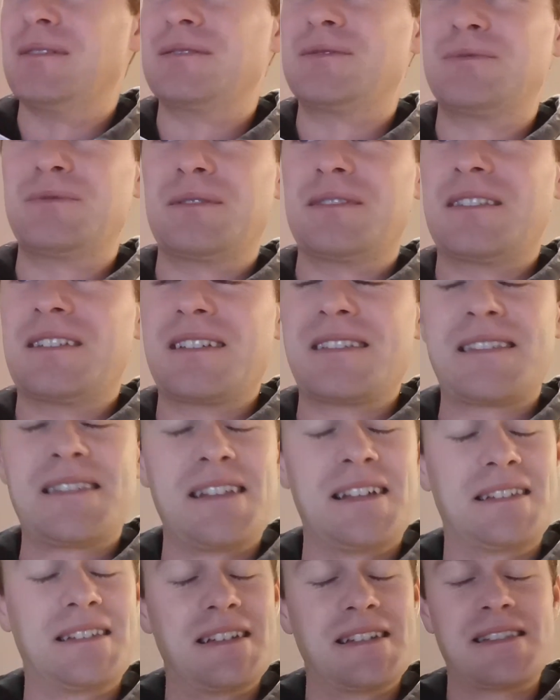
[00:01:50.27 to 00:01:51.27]
But with this
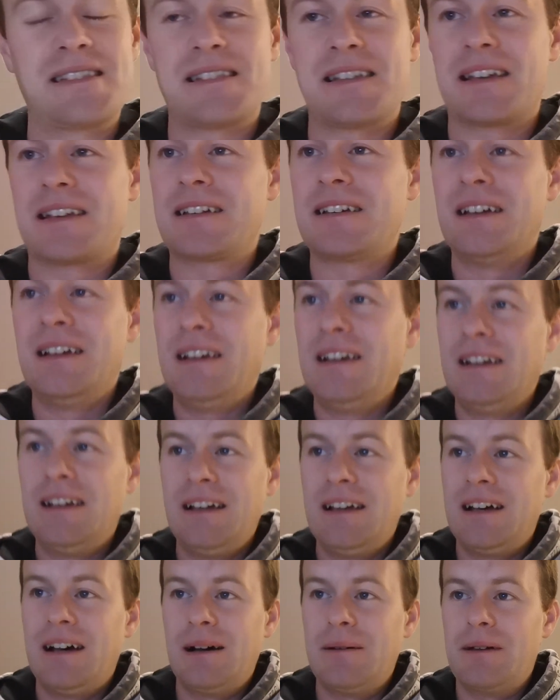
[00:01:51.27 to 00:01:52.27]
statistic,
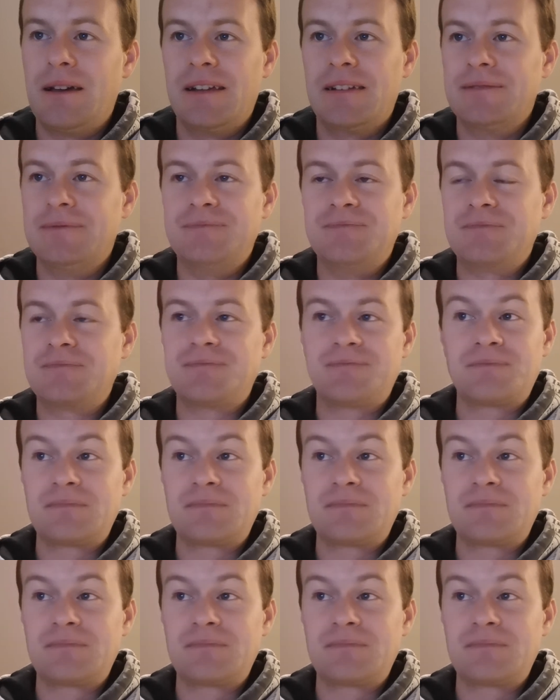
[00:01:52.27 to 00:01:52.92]
I mean,